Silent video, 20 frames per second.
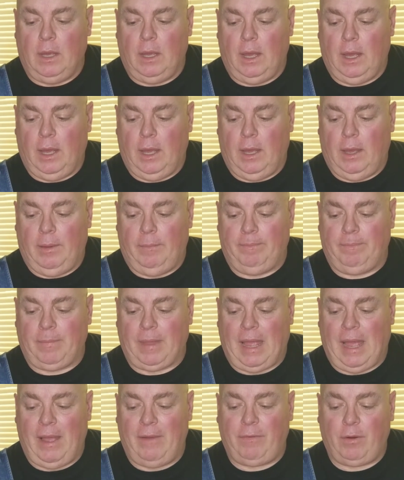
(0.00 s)

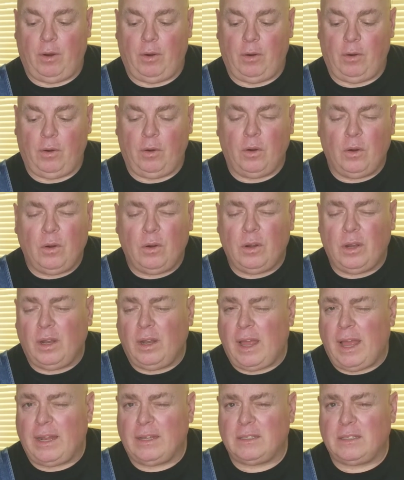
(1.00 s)
I've heard a
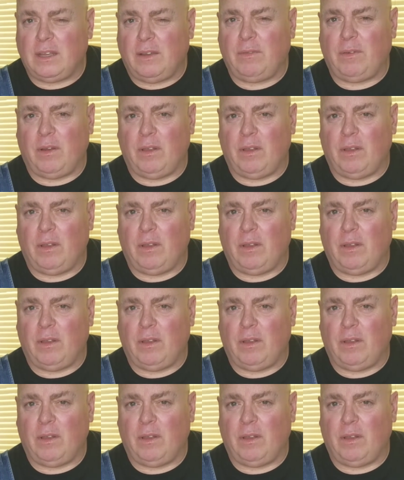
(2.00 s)
lot of stuff